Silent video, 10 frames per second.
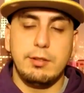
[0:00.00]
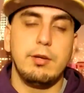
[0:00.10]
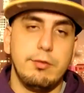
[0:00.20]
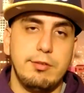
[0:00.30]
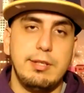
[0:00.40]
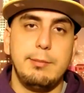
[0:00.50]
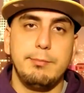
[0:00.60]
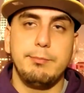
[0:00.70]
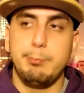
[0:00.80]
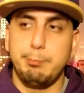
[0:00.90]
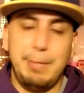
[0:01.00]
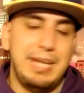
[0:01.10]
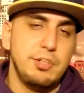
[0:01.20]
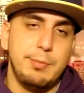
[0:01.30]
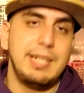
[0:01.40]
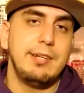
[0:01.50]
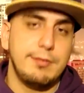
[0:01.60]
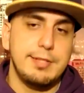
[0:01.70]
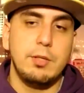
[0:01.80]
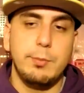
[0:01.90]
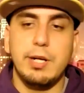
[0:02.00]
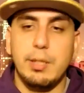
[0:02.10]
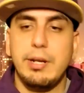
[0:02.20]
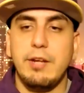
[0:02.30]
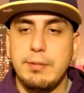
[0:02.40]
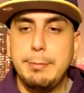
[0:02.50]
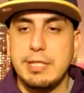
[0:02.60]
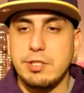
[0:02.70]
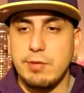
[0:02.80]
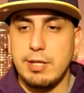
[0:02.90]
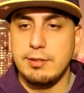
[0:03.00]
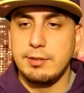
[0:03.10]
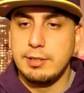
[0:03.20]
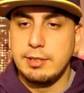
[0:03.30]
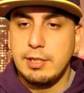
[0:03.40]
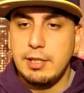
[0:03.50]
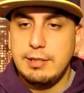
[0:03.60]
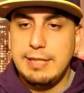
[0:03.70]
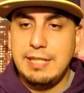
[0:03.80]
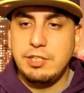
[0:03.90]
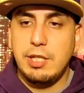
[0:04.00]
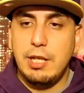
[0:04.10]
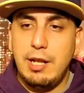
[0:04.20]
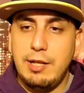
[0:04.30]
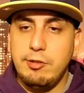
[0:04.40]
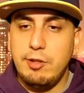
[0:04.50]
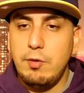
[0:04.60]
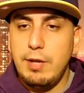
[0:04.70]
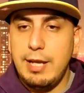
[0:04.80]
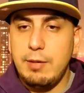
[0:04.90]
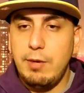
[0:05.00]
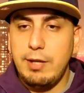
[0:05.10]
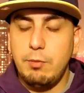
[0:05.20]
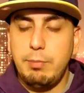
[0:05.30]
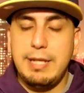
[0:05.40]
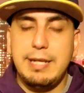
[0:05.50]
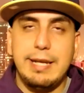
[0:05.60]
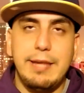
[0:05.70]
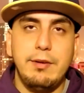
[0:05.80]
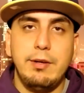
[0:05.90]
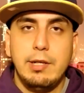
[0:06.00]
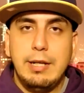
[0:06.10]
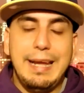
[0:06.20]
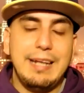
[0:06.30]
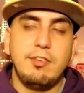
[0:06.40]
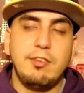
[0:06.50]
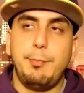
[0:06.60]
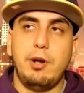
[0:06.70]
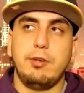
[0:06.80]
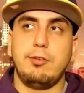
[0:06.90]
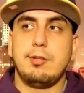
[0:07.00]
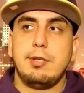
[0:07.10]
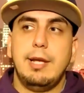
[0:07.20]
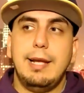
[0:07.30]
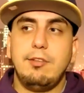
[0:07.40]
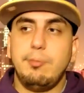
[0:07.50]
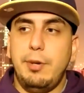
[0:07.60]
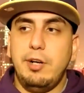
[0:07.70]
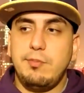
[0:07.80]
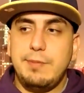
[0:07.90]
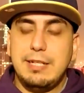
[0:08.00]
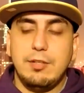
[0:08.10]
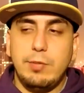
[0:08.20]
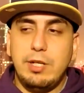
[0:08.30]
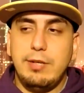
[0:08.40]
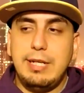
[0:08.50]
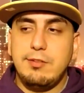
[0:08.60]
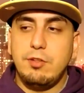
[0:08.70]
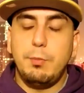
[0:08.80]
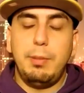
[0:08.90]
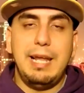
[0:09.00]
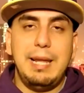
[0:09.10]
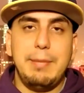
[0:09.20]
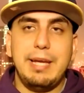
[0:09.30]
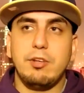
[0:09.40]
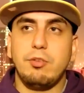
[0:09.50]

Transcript: see major minutes still, but coming off the bench, right? Dan, should Lonzo and Rondo play together in spurts? In spurts, because we don't need two playmakers. We're